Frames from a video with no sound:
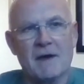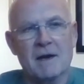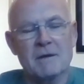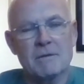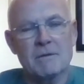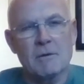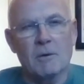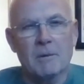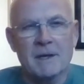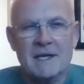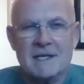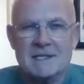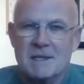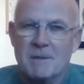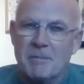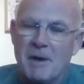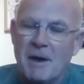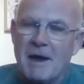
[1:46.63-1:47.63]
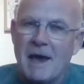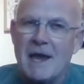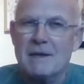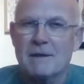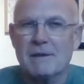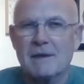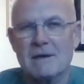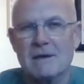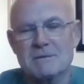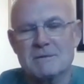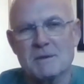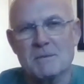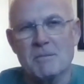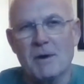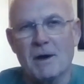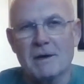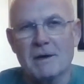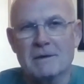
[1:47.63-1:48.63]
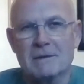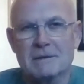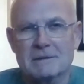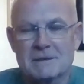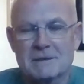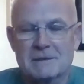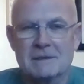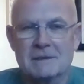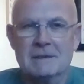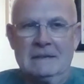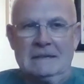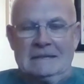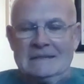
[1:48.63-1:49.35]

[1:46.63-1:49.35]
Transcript: And I thought, well, that's about 8,000 miles.